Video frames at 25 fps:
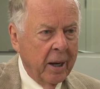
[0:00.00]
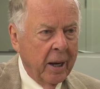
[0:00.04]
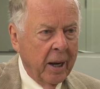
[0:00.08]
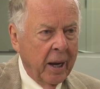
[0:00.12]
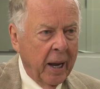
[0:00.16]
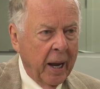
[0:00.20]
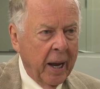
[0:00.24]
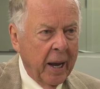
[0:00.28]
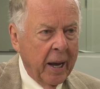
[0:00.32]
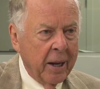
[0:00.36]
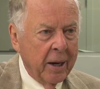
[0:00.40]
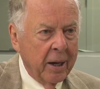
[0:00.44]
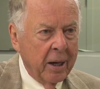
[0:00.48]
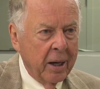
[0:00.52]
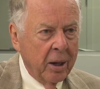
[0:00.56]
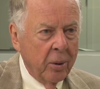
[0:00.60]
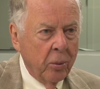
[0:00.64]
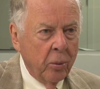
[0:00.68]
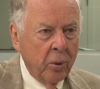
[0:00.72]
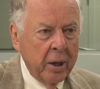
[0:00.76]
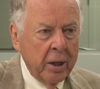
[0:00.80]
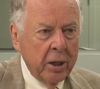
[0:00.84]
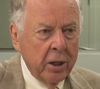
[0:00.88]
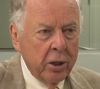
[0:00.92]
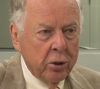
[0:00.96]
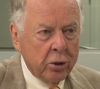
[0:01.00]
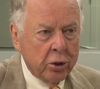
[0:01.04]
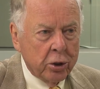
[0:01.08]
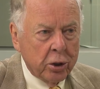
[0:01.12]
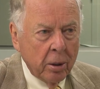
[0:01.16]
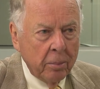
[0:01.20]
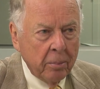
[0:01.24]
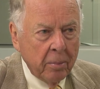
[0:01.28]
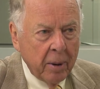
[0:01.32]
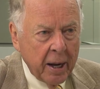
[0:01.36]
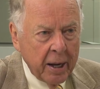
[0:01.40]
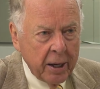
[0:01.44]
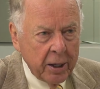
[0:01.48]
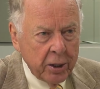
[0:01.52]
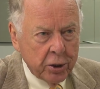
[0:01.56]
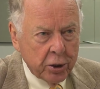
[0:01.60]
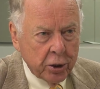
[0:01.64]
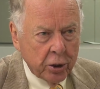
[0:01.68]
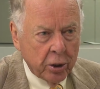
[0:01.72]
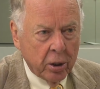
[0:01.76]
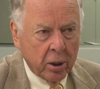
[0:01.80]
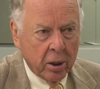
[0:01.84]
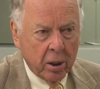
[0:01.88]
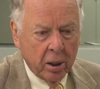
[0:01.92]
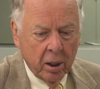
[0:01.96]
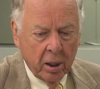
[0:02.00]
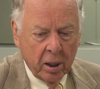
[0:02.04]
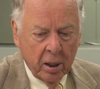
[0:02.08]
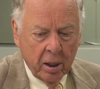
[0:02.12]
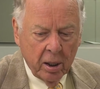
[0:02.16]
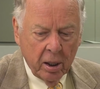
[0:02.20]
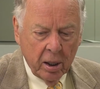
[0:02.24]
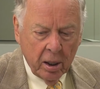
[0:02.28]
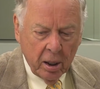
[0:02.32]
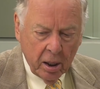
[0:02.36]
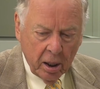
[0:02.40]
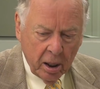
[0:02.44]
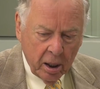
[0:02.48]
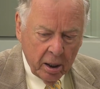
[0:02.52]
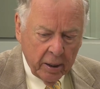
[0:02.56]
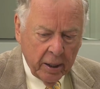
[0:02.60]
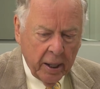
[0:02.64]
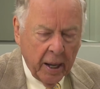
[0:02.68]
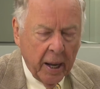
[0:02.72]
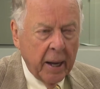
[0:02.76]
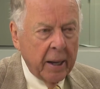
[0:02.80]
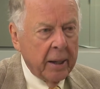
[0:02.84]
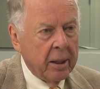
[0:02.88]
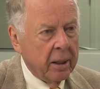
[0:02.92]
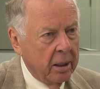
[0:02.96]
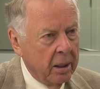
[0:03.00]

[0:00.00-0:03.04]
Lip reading: And we used to measure that